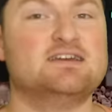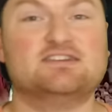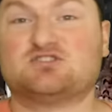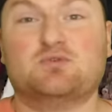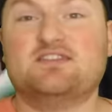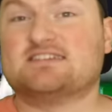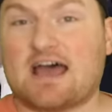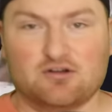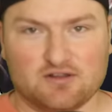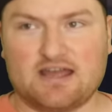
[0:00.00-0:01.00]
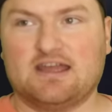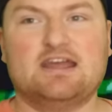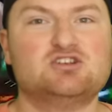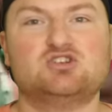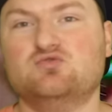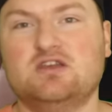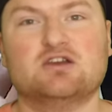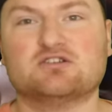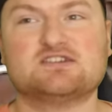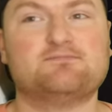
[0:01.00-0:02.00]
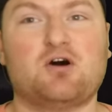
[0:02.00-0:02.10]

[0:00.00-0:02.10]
is to win the title. Like in 2 years, if